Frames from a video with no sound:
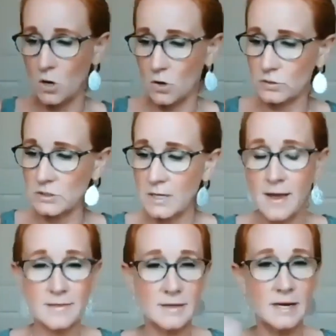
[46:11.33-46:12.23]
goes.
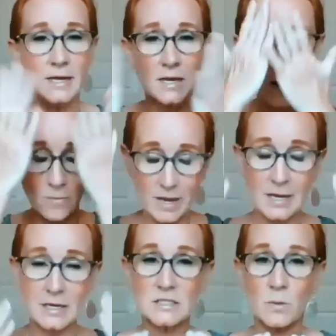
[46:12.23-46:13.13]
Then I get it my
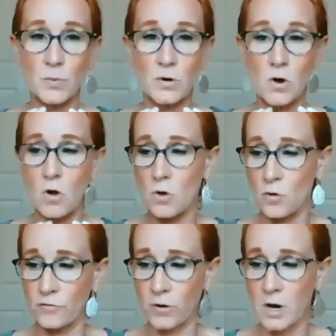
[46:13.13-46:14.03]
hands and put it all
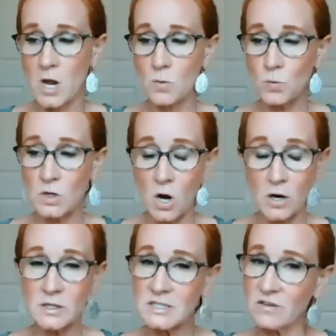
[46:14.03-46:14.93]
over,
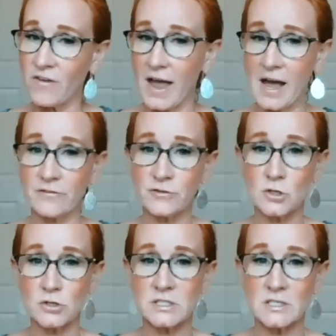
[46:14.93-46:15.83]
regardless of
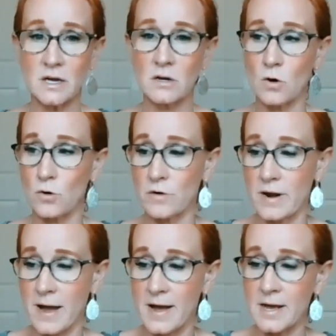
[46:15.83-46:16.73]
after sun or
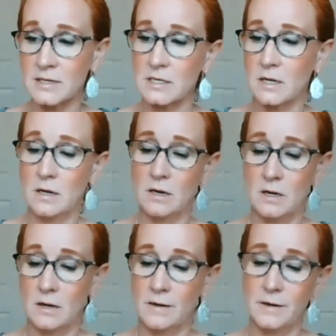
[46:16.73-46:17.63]
not.
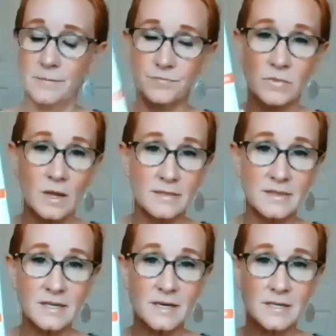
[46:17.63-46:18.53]

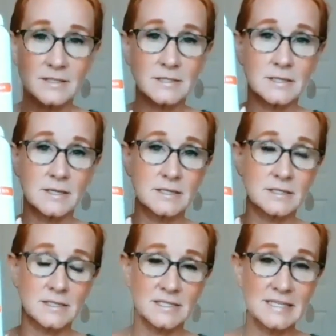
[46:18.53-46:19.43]
This
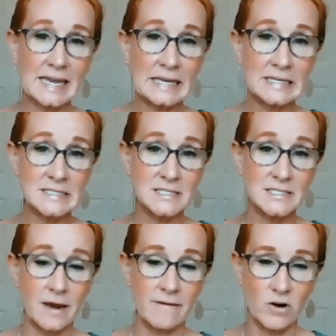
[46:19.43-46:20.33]
is a skin
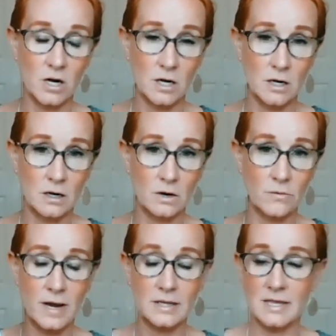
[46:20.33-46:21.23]
saver
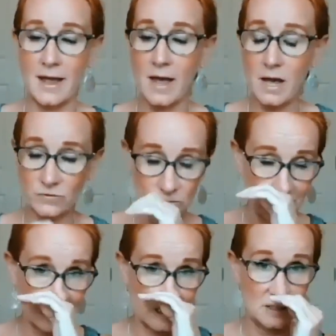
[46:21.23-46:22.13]
right? The
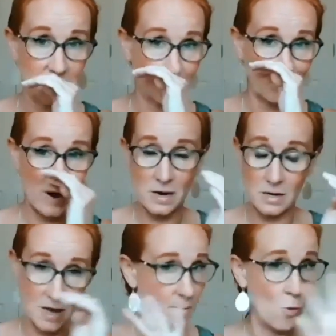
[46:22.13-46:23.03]
after sun
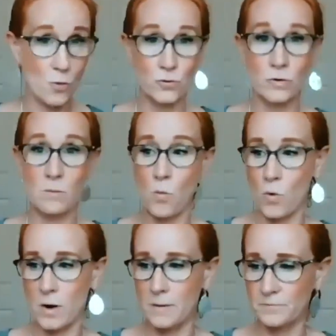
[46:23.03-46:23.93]
spray. I'm ordering
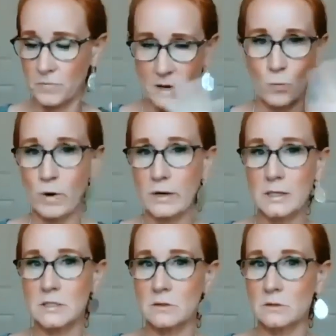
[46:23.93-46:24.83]
more. I'm
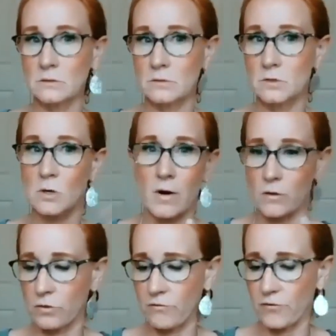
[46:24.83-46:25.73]
waiting till
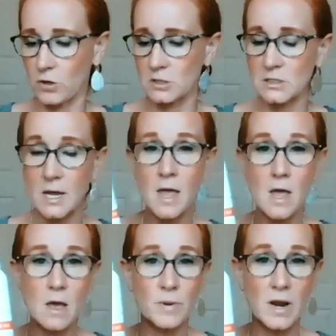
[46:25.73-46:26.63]
tomorrow, the first,
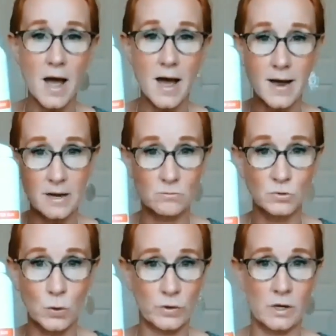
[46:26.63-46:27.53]
but I
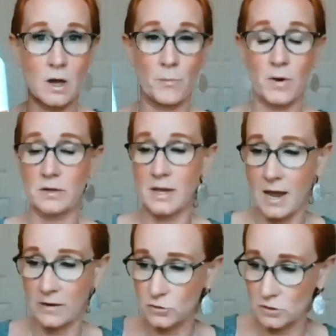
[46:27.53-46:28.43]
am loading up on
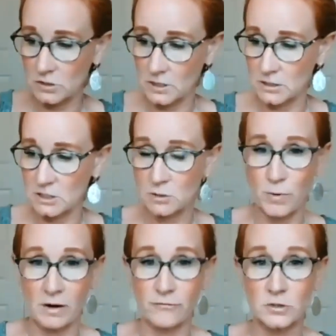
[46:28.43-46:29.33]
the after sun
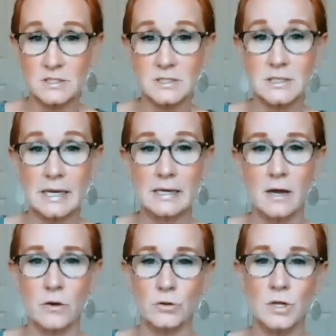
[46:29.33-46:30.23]
spray for skin
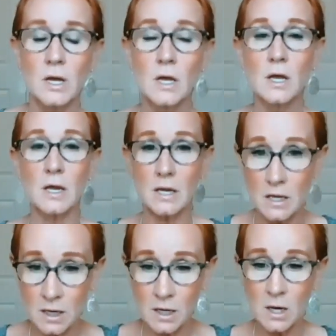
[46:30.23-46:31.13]
health.
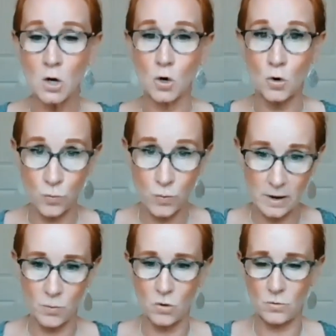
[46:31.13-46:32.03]

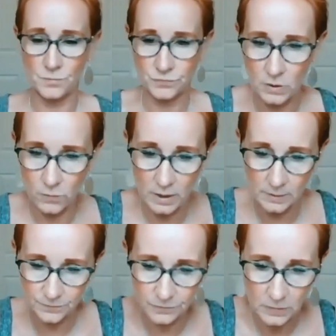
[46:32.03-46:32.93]
Incredible,
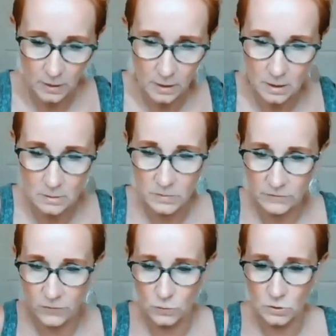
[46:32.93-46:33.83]
right?
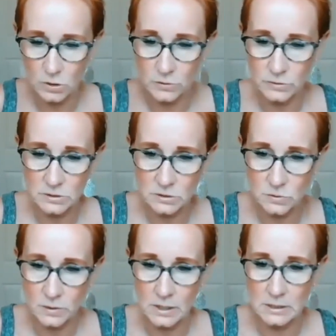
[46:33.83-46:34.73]
My phone closed,
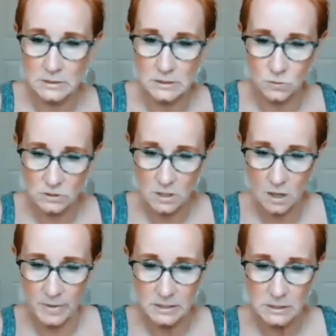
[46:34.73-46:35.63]
so I can't see who's
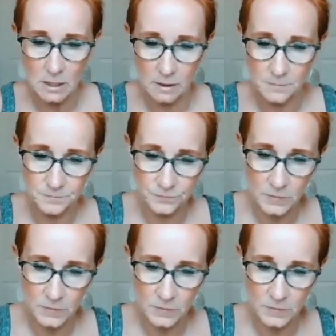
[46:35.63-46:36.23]
commenting.